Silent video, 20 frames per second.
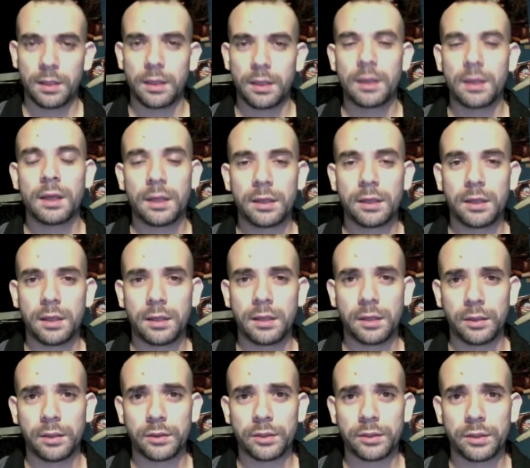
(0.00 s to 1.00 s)
In
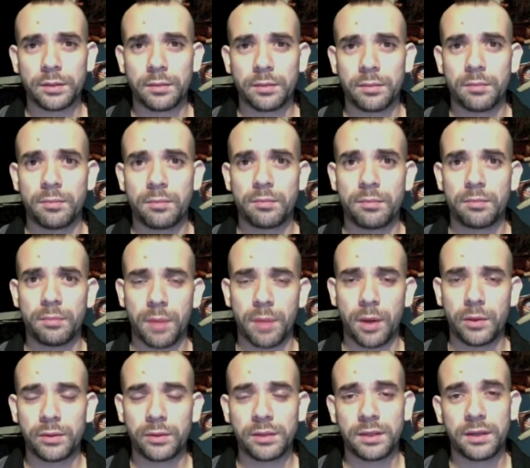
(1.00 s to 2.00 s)
conclusion,
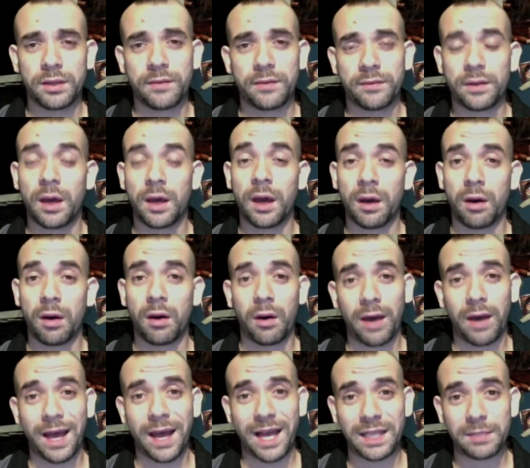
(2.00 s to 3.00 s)
most, if not all,
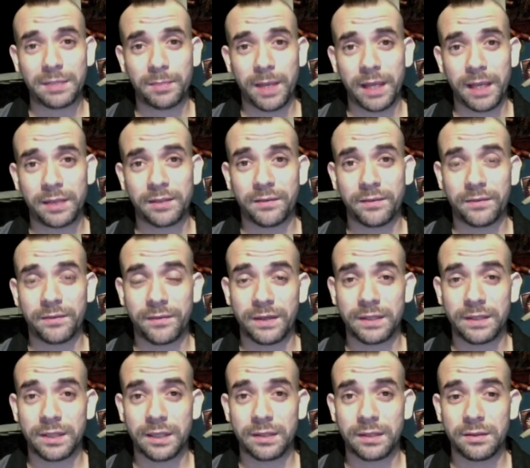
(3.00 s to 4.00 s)
aspects of
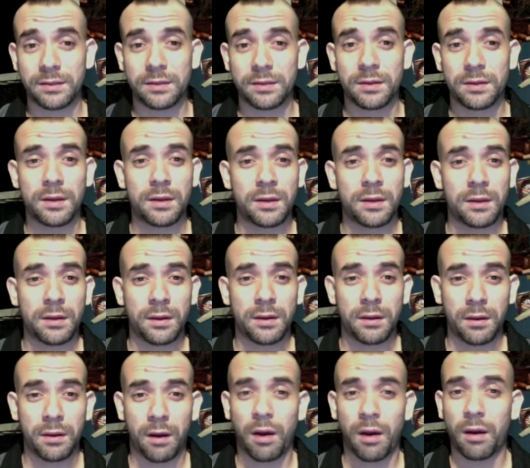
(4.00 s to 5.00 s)
physics
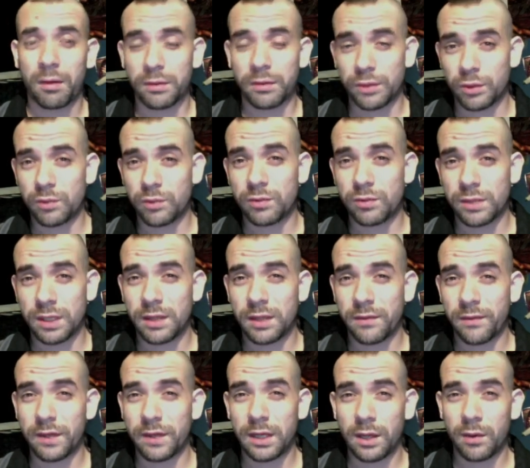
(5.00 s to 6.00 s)
are used in
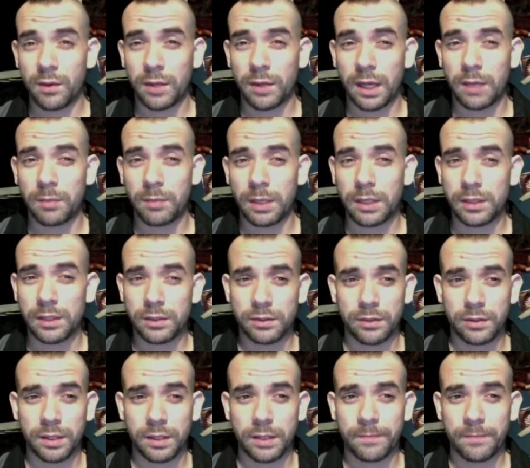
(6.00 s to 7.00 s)
the video game
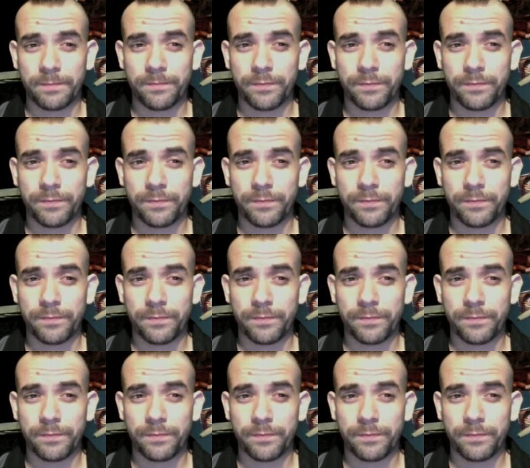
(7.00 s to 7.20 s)
industry.